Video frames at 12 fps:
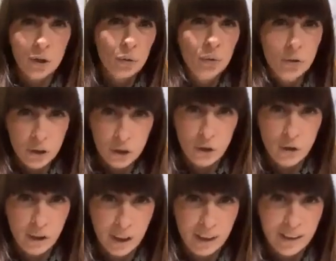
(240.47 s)
soul
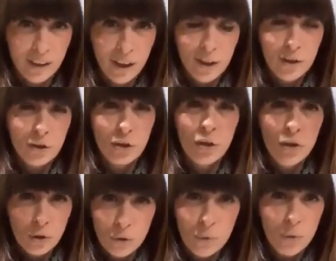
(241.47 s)
destroying to
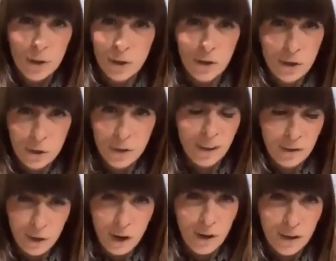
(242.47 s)
know what you're
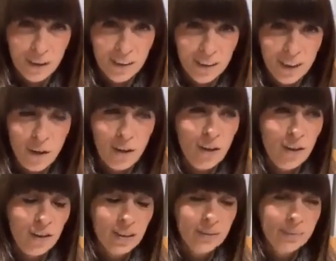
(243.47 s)
doing wrong,
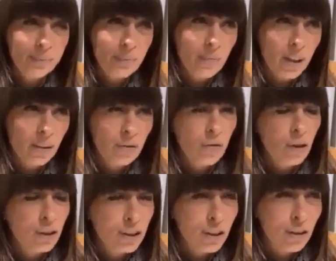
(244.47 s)
or
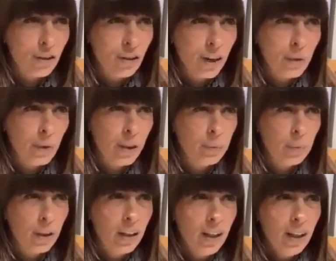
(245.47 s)
wrong's not the right word,
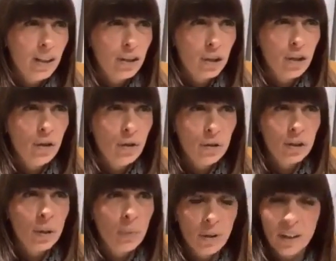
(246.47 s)
but to know
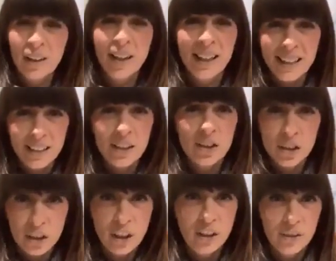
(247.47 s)
something that isn't
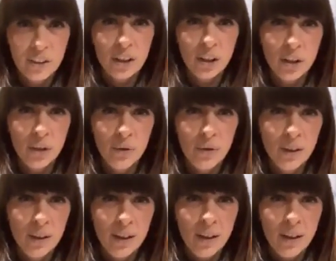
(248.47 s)
serving you